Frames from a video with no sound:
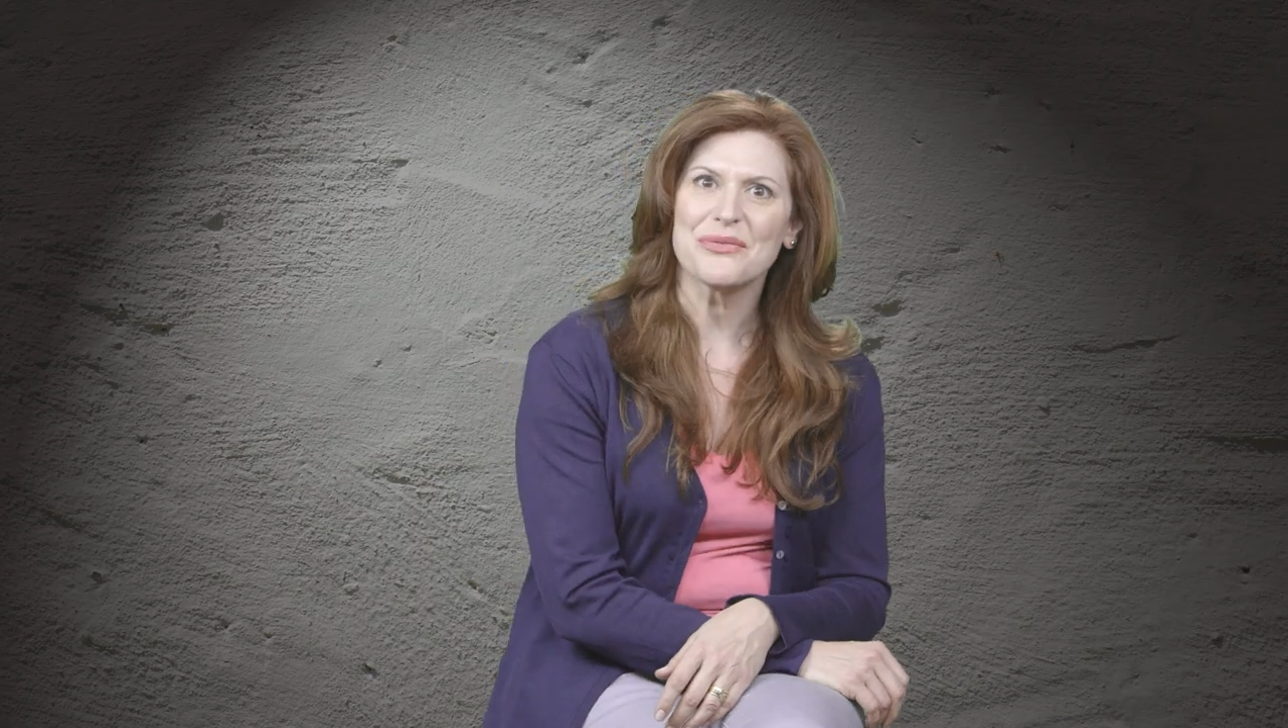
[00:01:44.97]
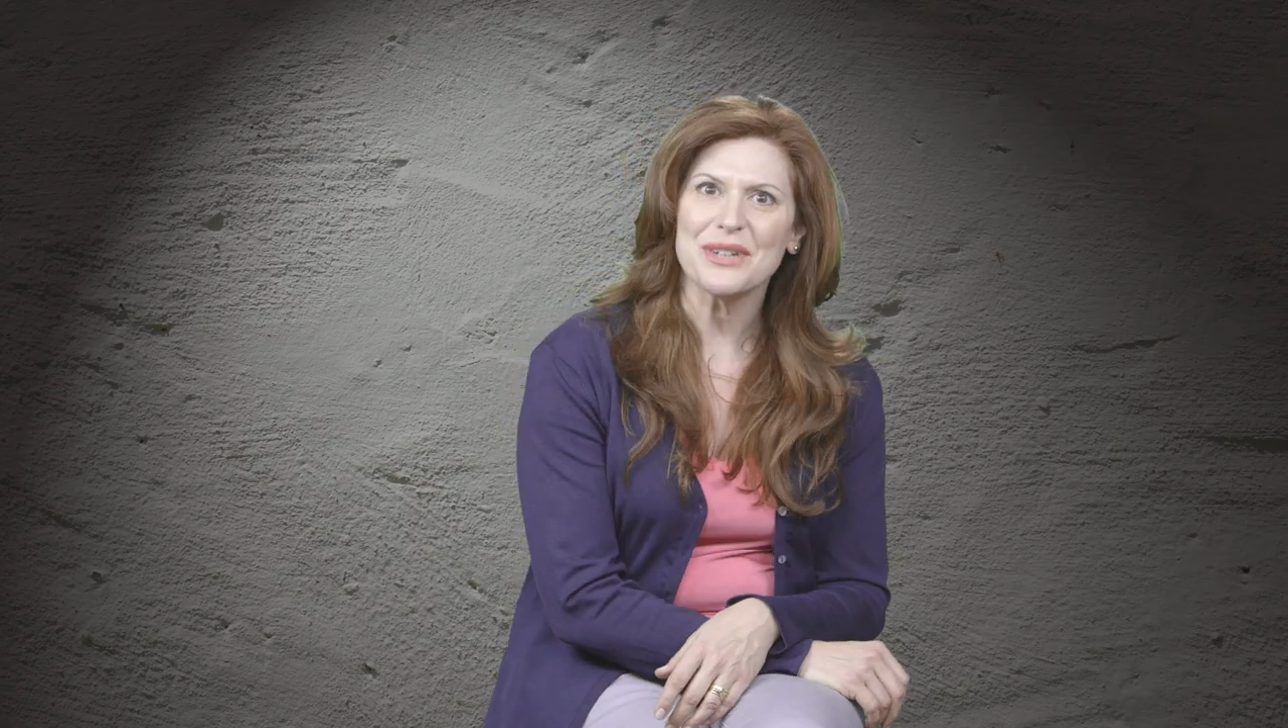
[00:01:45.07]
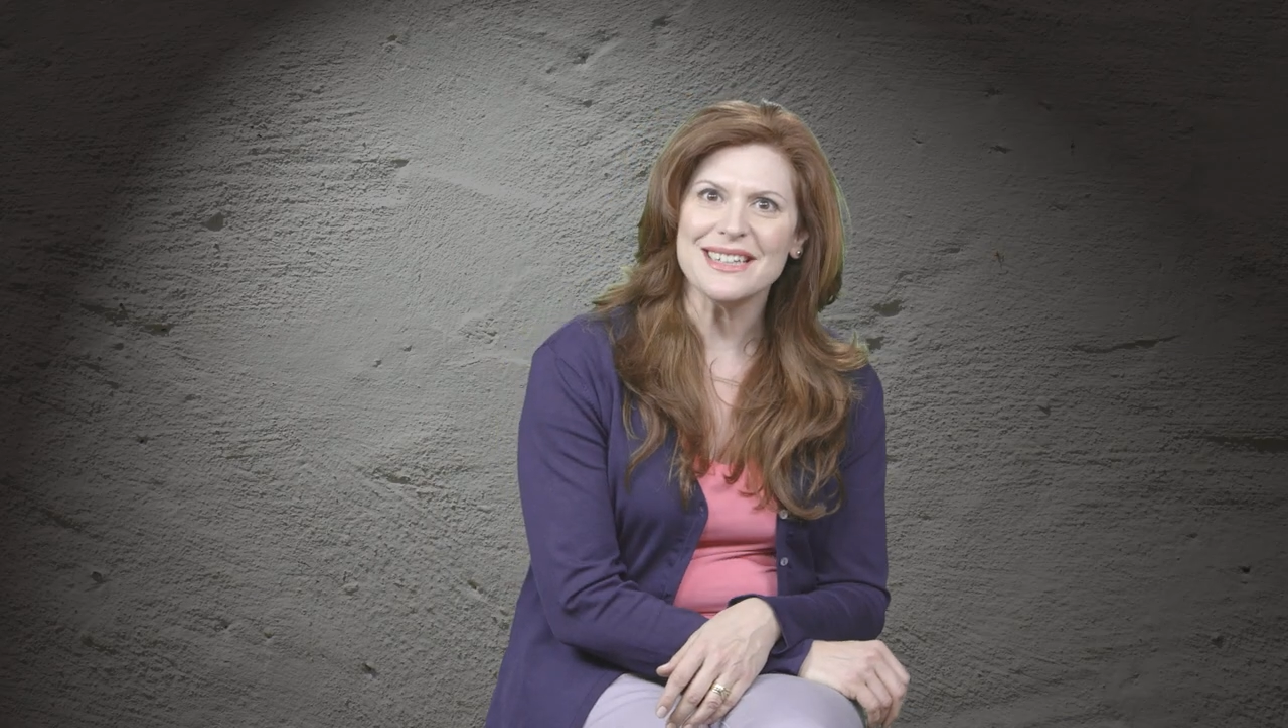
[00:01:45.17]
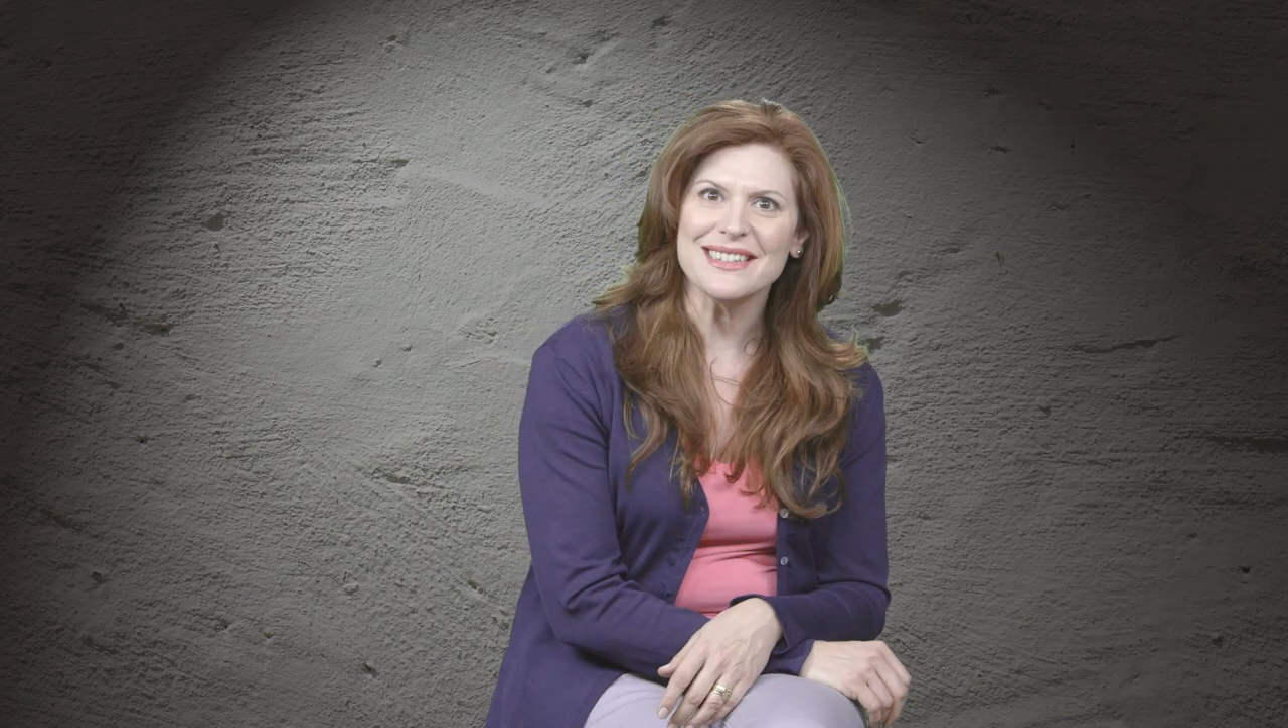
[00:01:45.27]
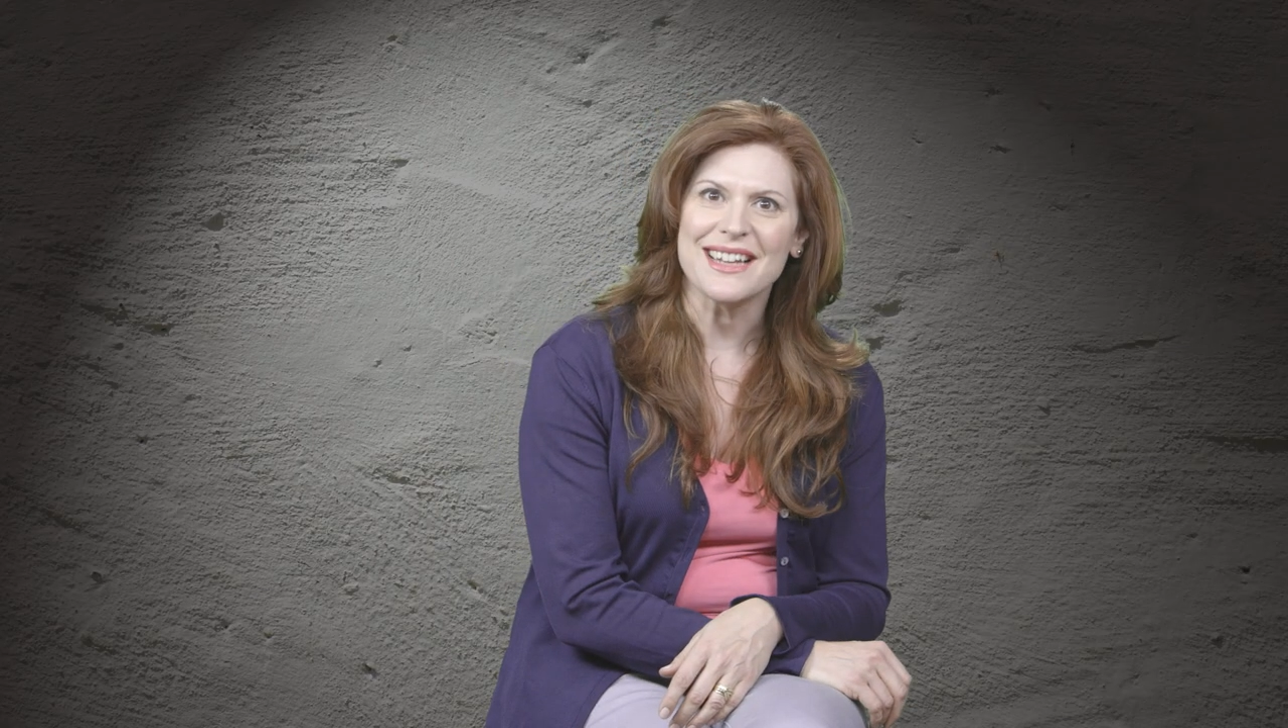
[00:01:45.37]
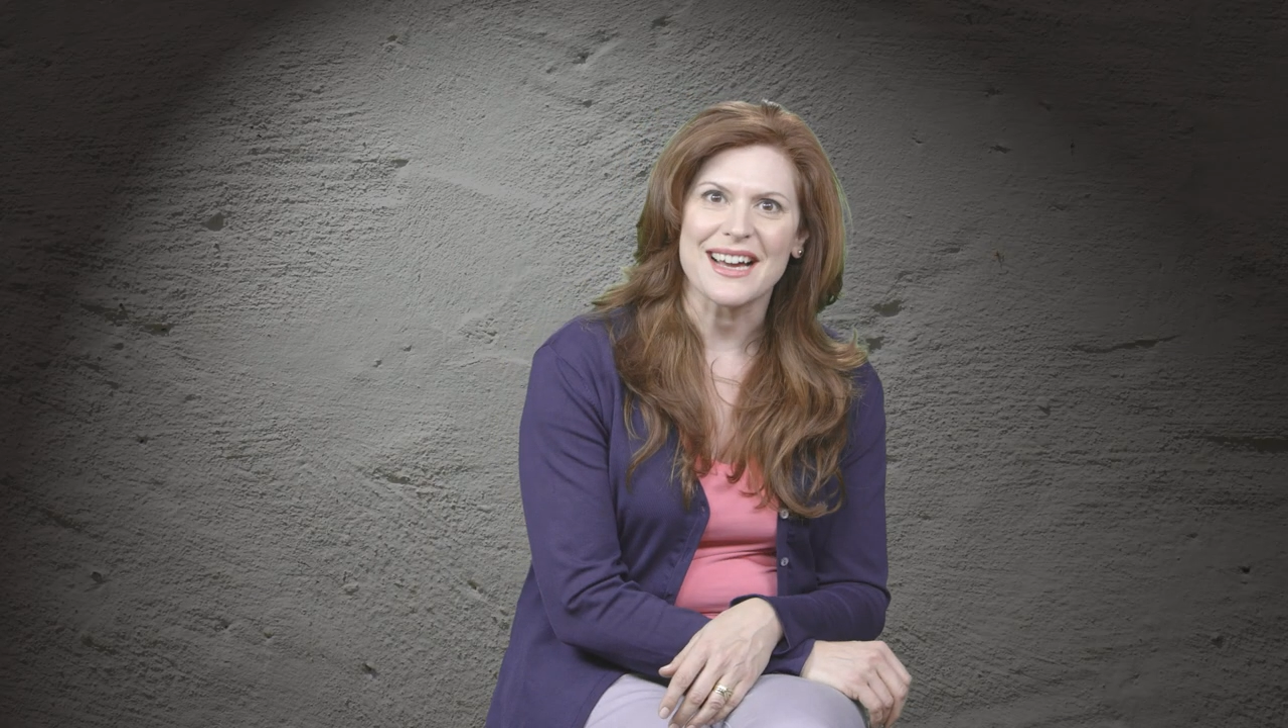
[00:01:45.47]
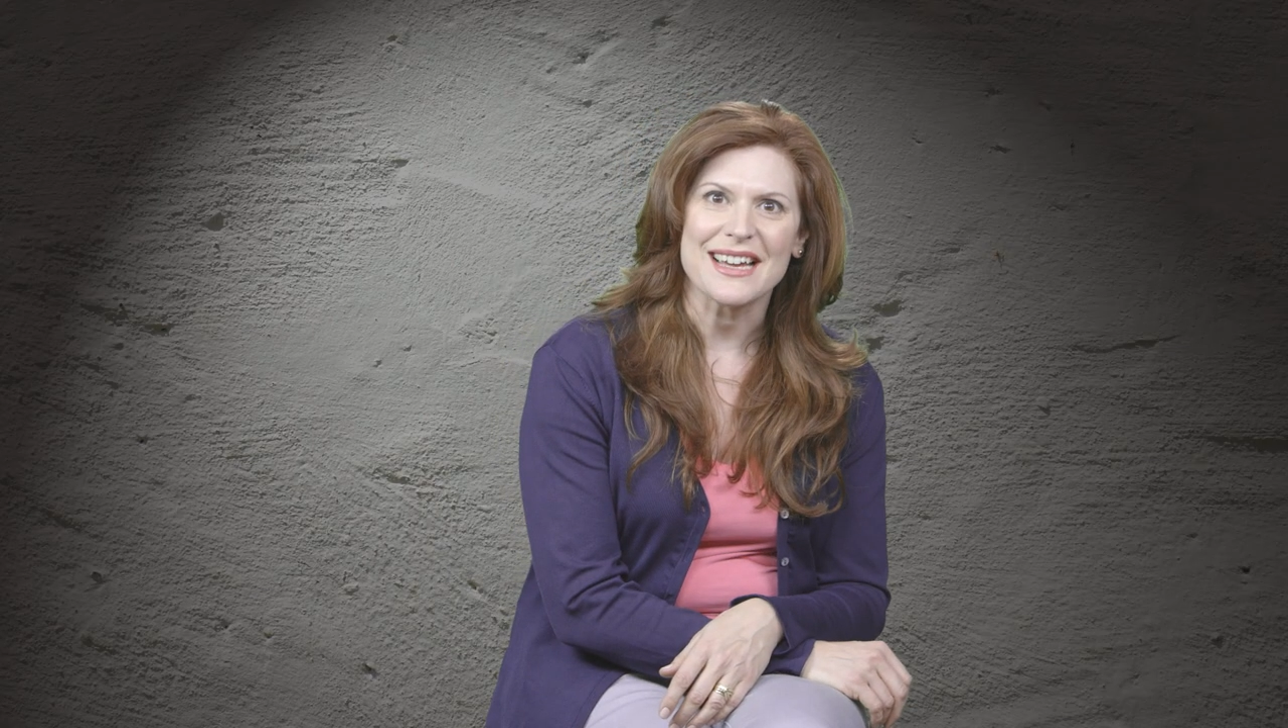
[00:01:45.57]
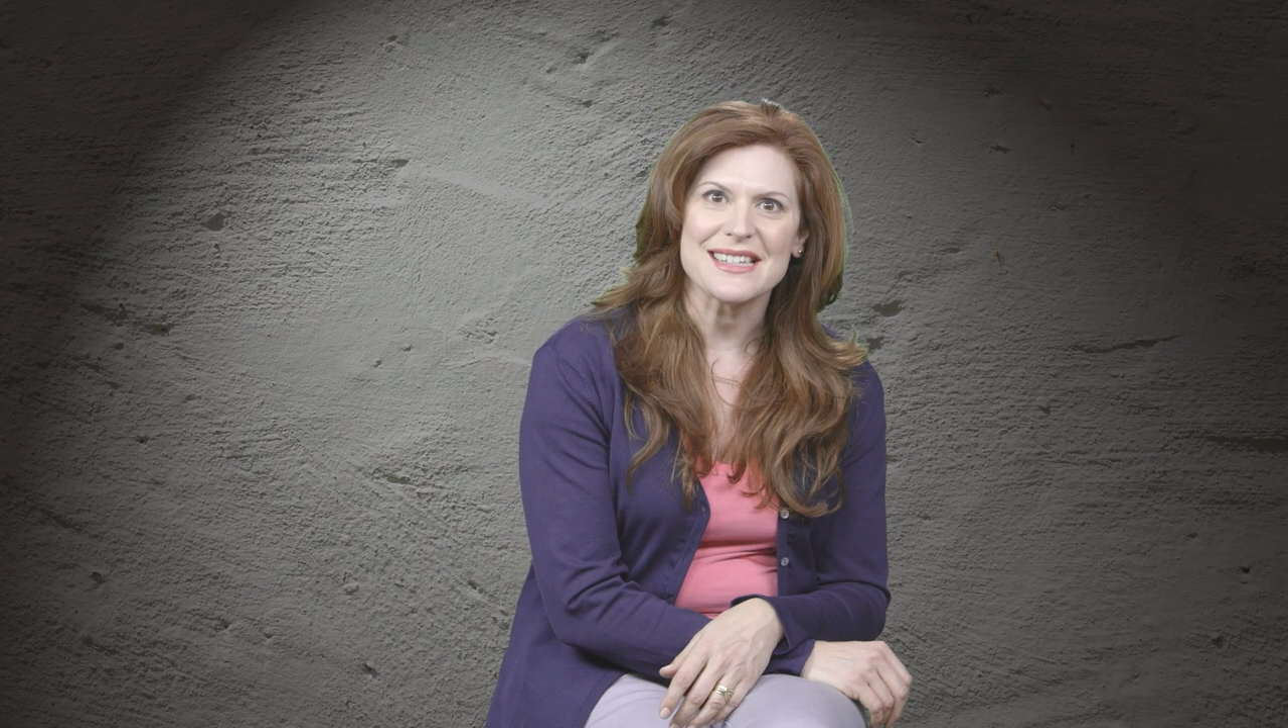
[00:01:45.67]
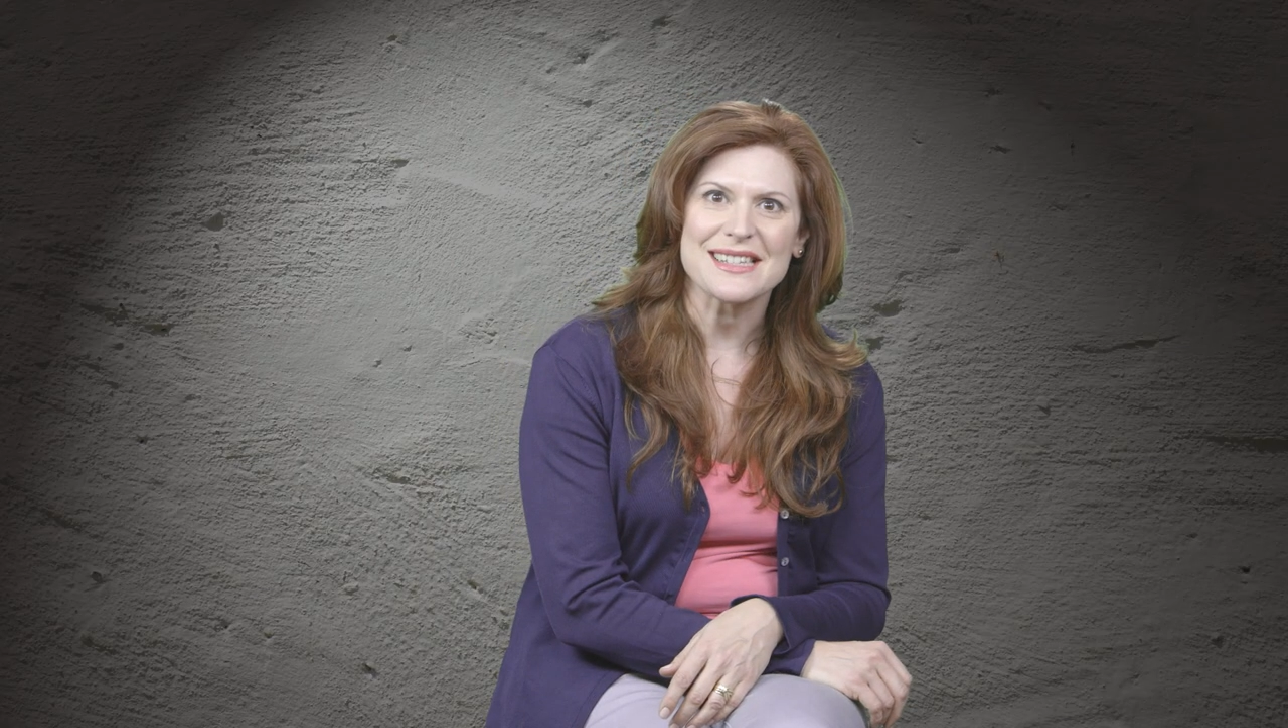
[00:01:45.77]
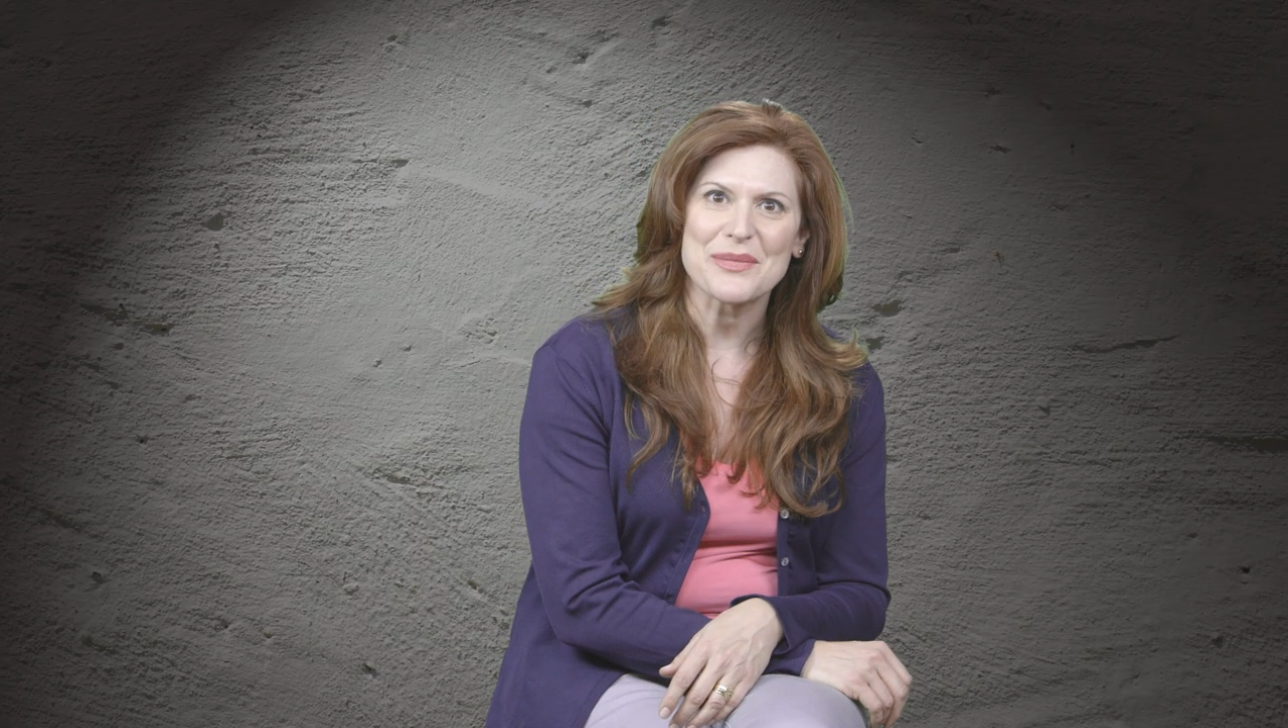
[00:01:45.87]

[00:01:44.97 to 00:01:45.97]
realize